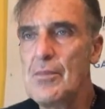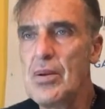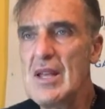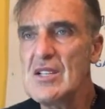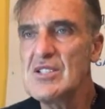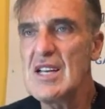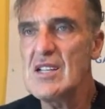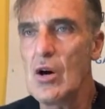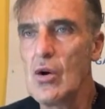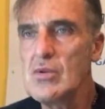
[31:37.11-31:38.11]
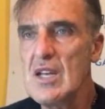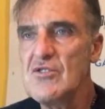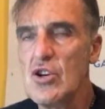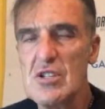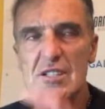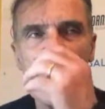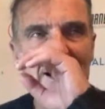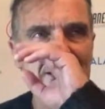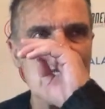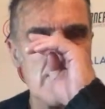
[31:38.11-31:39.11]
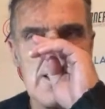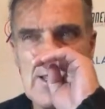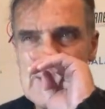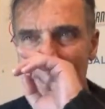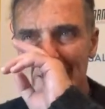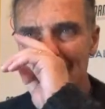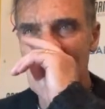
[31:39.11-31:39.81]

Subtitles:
players said it all. Dave Saunders actually says that.